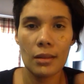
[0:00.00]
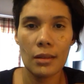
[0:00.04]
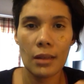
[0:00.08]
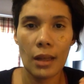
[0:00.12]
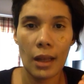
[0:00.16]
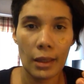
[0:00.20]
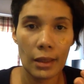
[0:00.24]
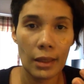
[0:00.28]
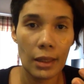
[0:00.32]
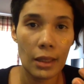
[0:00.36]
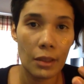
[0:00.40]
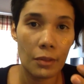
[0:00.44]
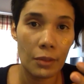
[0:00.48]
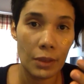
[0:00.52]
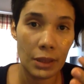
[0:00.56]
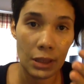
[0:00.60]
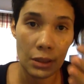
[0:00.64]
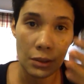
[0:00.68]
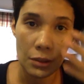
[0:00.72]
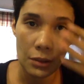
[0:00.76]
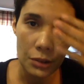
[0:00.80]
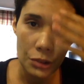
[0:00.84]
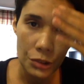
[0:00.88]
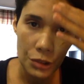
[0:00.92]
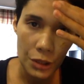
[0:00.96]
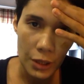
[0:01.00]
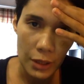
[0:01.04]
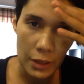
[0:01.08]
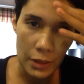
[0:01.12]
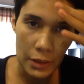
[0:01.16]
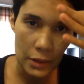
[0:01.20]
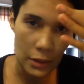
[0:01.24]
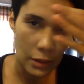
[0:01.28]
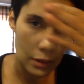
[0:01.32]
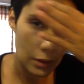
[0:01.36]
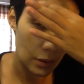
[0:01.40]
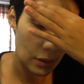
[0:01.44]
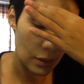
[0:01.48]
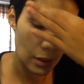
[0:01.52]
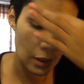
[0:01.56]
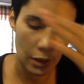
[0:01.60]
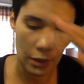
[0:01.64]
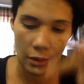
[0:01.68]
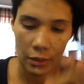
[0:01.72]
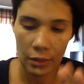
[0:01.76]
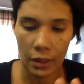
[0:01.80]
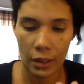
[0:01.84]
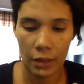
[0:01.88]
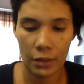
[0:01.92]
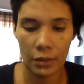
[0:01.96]
I think it was a good choice.
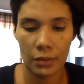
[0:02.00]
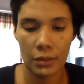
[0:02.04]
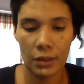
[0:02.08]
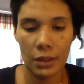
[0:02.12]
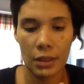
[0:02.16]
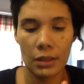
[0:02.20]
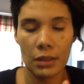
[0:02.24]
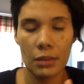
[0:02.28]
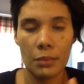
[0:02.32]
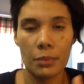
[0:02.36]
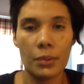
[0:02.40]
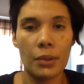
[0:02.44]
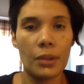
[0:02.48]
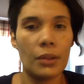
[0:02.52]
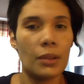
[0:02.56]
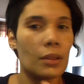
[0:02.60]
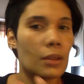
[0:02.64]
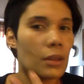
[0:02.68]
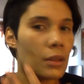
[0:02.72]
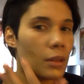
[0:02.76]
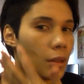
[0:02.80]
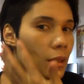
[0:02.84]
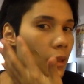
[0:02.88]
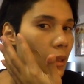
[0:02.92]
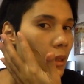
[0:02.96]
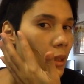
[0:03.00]
I don't think the product,